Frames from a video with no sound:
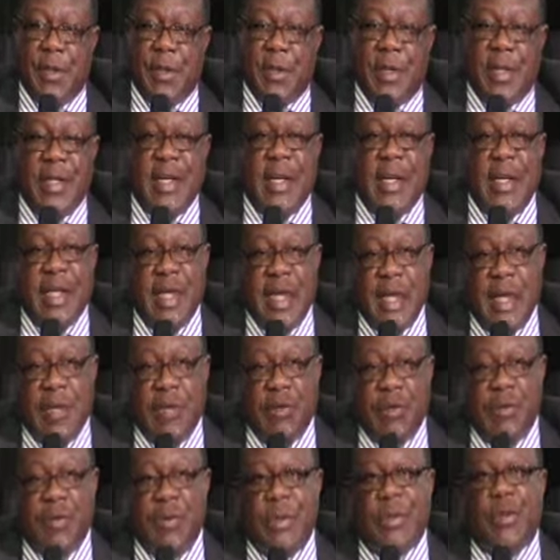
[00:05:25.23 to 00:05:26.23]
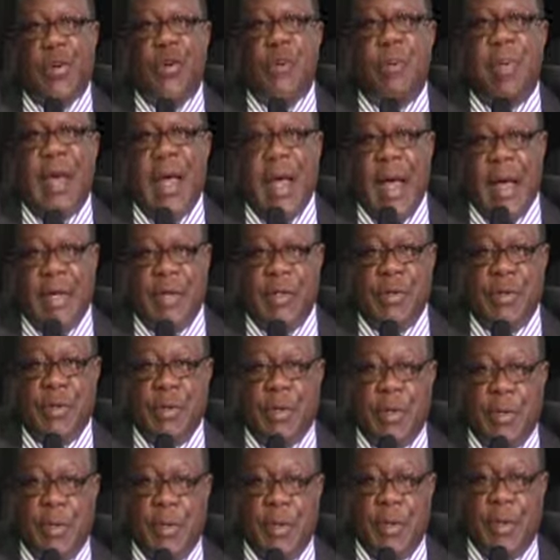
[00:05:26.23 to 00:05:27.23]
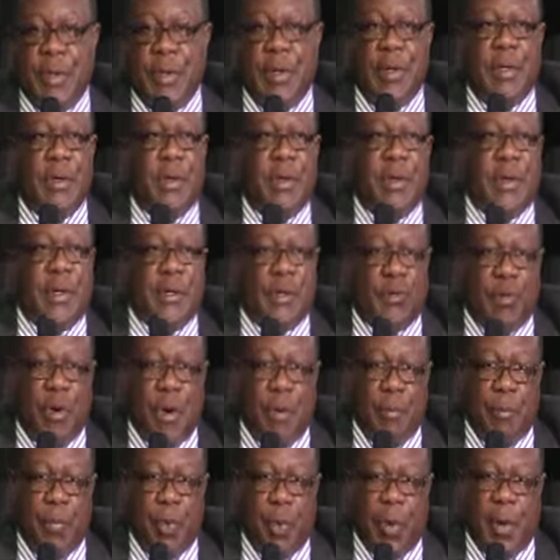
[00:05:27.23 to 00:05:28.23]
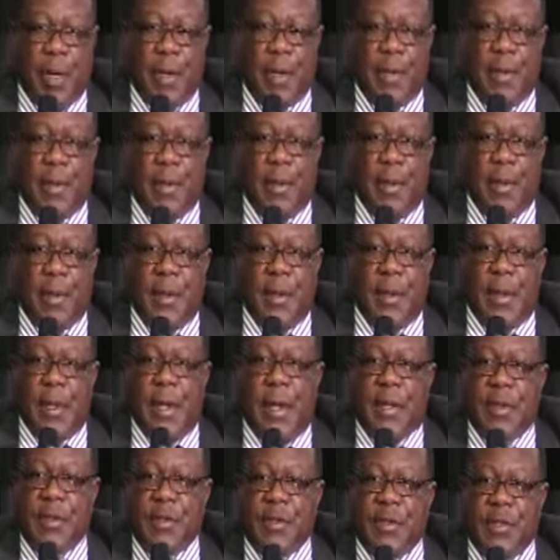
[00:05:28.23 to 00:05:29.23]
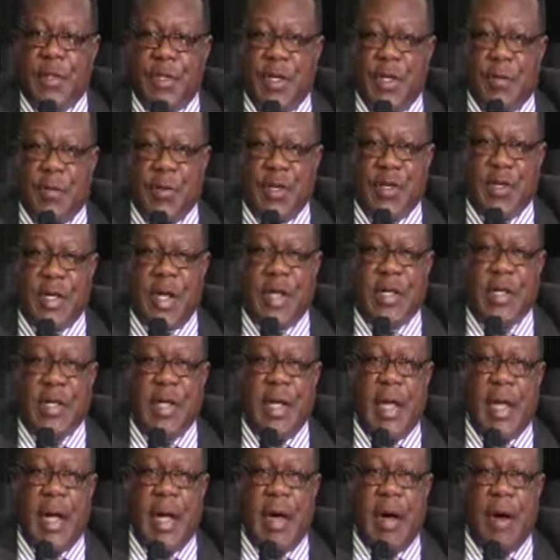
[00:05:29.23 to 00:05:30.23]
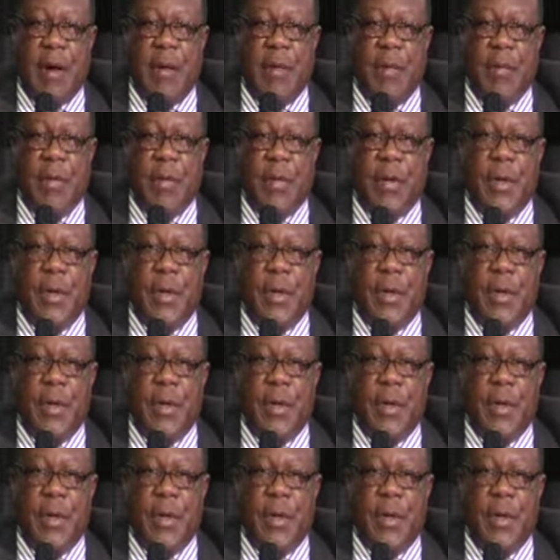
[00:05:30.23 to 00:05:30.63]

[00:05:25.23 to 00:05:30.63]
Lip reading: The need to go back to the drawing board and to see precisely how